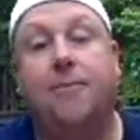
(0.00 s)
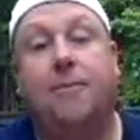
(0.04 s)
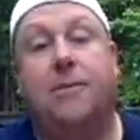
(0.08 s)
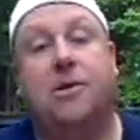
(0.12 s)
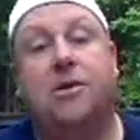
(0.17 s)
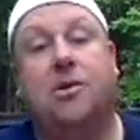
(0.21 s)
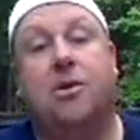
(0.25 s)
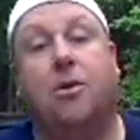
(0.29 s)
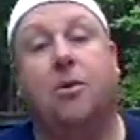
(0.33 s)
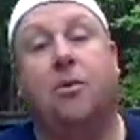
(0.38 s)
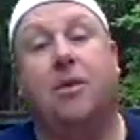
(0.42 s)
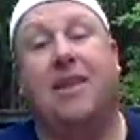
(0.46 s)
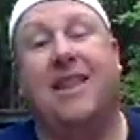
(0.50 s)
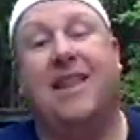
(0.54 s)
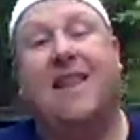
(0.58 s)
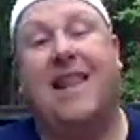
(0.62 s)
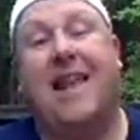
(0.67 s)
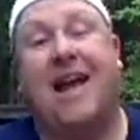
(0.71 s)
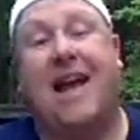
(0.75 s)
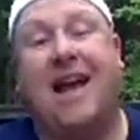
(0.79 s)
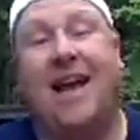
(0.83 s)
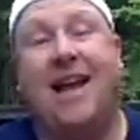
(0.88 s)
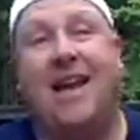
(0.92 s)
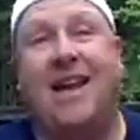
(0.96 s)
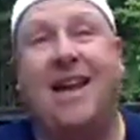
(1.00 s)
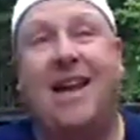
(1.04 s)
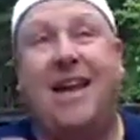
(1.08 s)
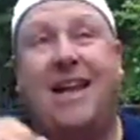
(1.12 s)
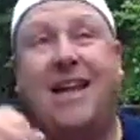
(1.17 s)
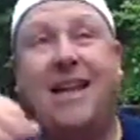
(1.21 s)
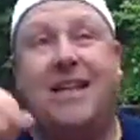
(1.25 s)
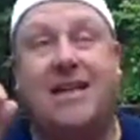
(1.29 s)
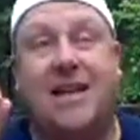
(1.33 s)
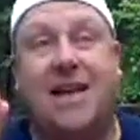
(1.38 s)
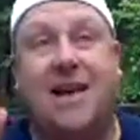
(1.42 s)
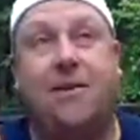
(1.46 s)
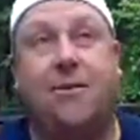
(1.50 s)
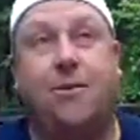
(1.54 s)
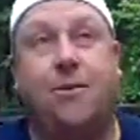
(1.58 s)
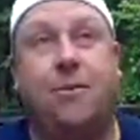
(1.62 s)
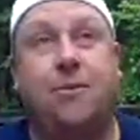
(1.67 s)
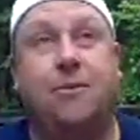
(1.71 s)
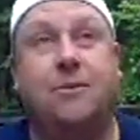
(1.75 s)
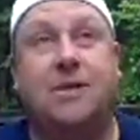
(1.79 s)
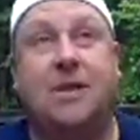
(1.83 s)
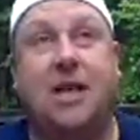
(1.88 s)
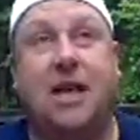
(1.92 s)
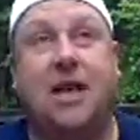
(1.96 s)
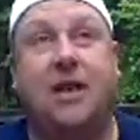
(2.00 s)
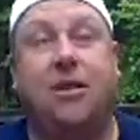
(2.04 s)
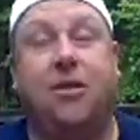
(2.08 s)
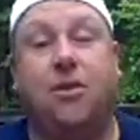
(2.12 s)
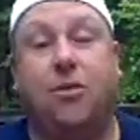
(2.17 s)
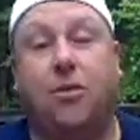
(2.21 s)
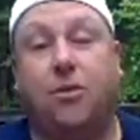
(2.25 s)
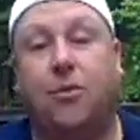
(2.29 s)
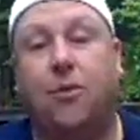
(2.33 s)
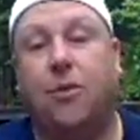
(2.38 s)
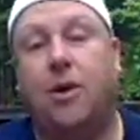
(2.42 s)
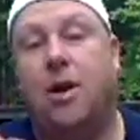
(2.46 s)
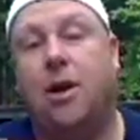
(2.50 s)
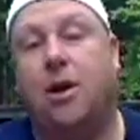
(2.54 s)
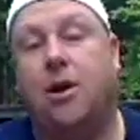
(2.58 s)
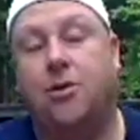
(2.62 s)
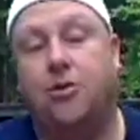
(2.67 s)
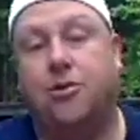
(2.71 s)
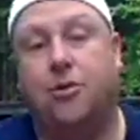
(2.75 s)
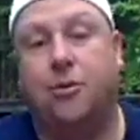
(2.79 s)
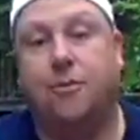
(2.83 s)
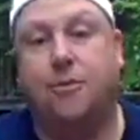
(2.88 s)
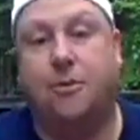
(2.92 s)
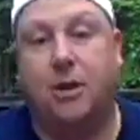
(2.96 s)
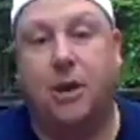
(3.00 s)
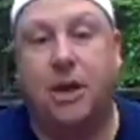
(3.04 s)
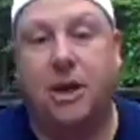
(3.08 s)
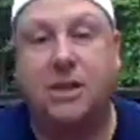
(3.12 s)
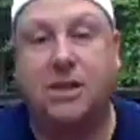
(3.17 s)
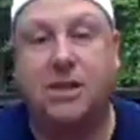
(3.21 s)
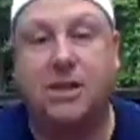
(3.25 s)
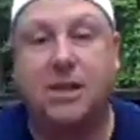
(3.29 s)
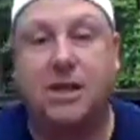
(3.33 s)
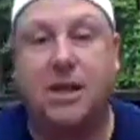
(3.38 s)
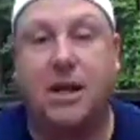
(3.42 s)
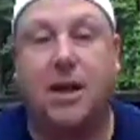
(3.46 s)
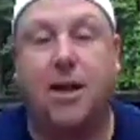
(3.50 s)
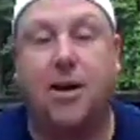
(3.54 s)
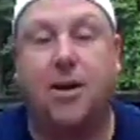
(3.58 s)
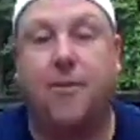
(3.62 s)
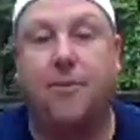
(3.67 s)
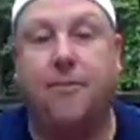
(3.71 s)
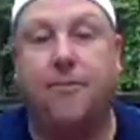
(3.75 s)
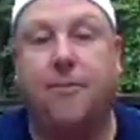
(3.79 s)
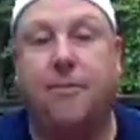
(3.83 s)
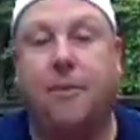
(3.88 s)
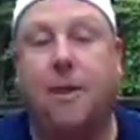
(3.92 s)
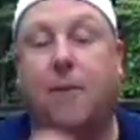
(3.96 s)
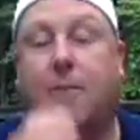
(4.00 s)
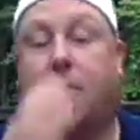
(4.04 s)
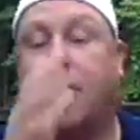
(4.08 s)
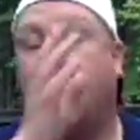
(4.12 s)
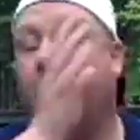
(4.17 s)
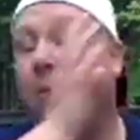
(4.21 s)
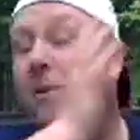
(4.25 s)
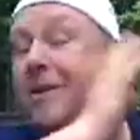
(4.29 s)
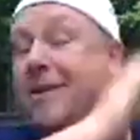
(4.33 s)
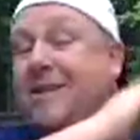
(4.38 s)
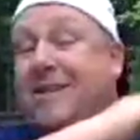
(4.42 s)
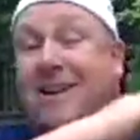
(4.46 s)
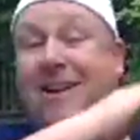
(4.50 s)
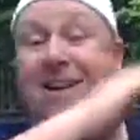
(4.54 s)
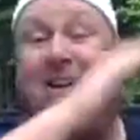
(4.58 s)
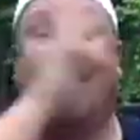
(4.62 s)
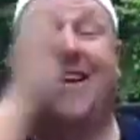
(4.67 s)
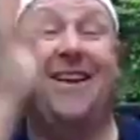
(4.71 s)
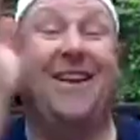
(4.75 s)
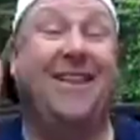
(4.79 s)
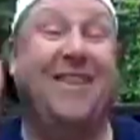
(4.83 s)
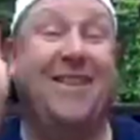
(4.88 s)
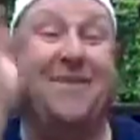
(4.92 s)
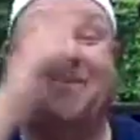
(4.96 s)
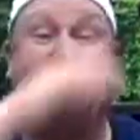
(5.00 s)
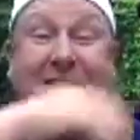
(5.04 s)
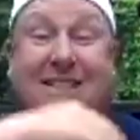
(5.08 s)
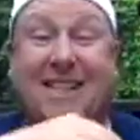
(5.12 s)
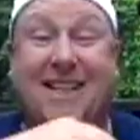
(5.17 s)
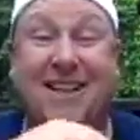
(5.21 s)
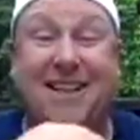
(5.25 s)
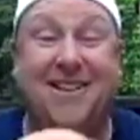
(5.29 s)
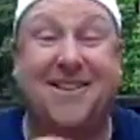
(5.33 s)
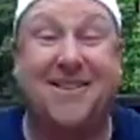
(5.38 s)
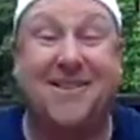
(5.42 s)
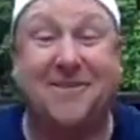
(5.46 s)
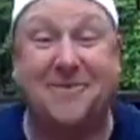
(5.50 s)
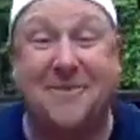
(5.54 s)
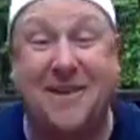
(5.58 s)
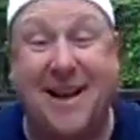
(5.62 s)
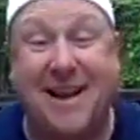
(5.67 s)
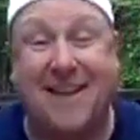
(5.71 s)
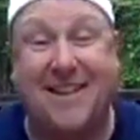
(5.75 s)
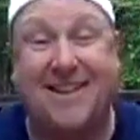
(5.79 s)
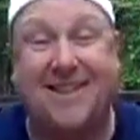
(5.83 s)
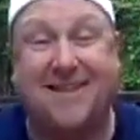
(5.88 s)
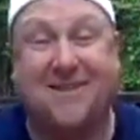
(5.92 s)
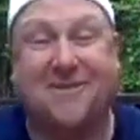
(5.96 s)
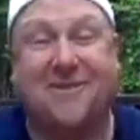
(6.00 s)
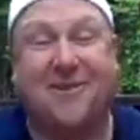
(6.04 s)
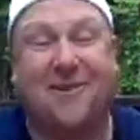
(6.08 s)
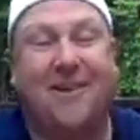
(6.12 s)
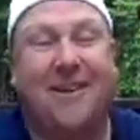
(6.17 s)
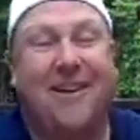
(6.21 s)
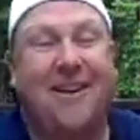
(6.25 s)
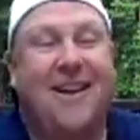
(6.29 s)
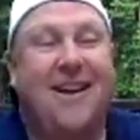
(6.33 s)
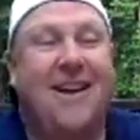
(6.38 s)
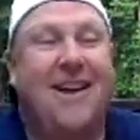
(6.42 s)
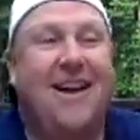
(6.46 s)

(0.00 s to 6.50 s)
So 90 townhomes and 300 plus apartments. The mosquitoes are bad this morning.